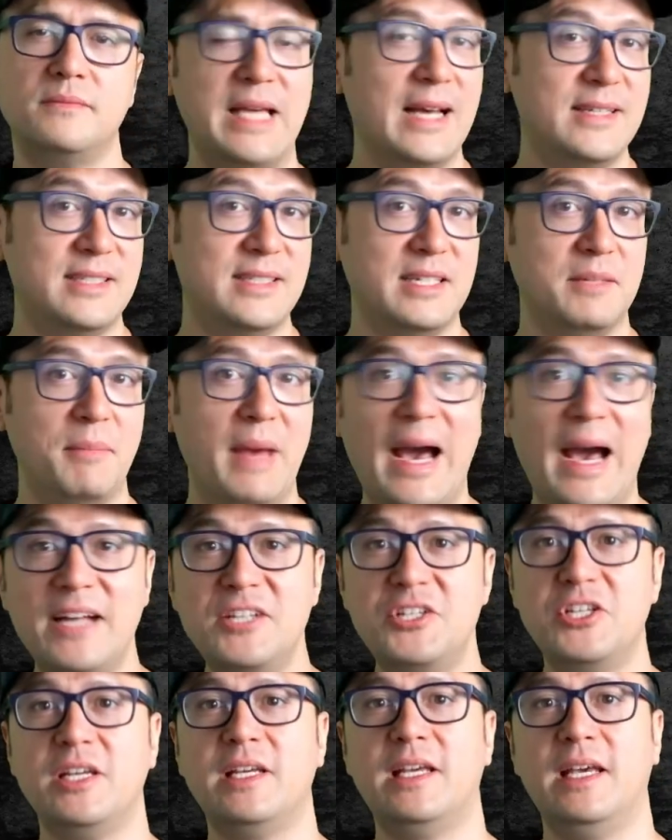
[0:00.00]
Casting
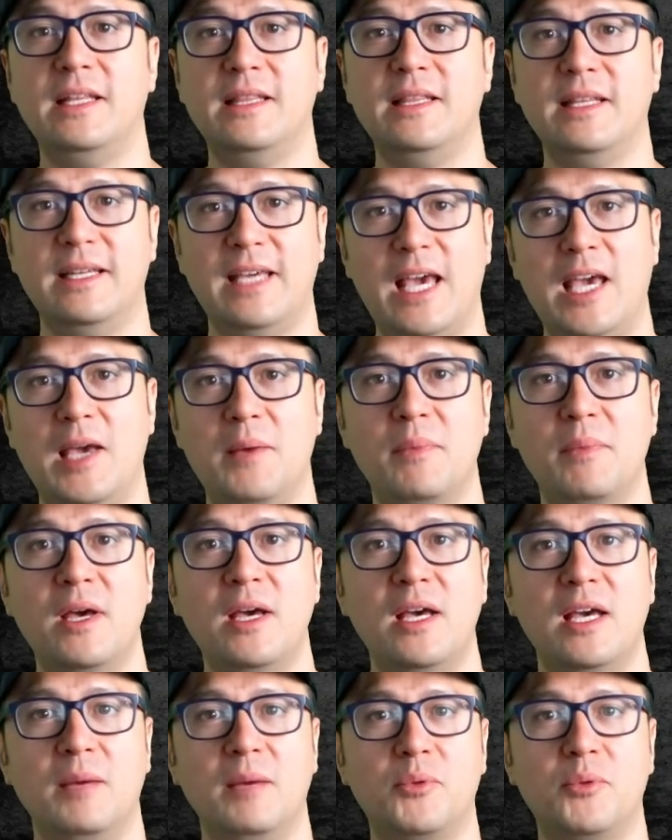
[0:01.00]
magic in the game
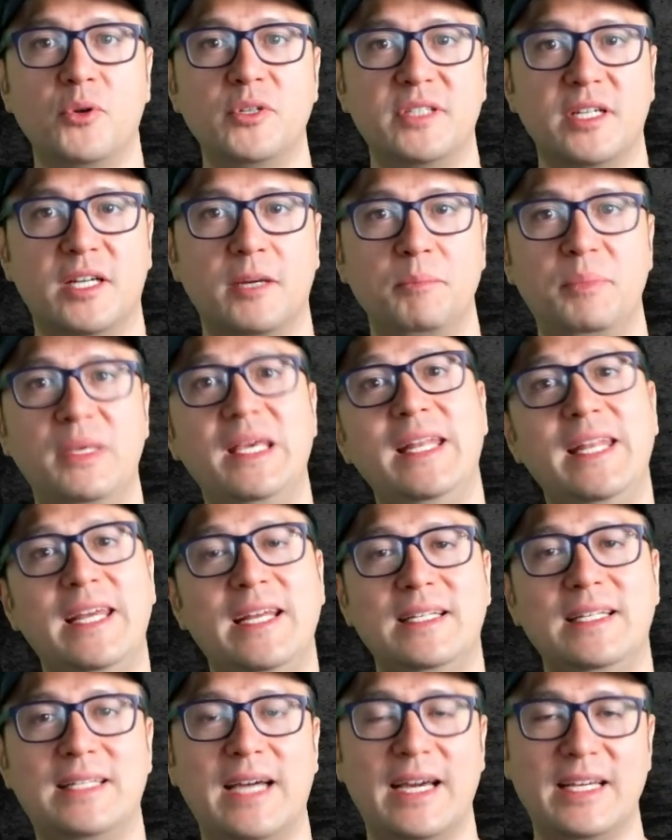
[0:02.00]
employs a
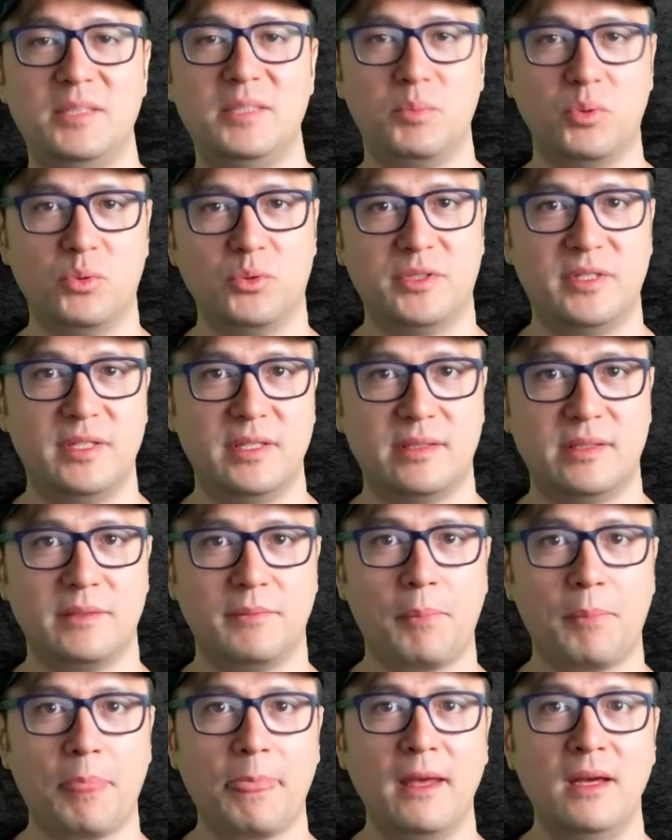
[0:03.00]
competing dice pool
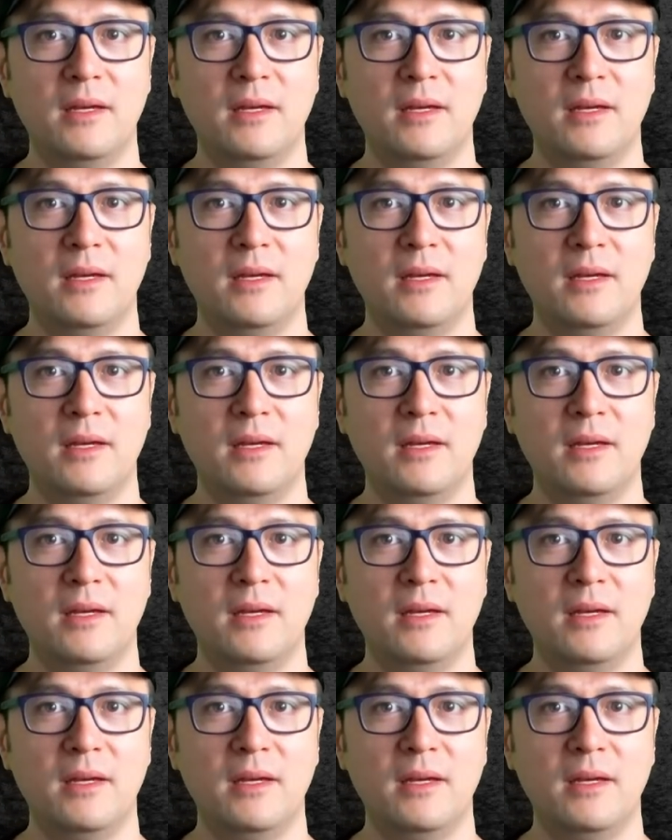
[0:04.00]
system.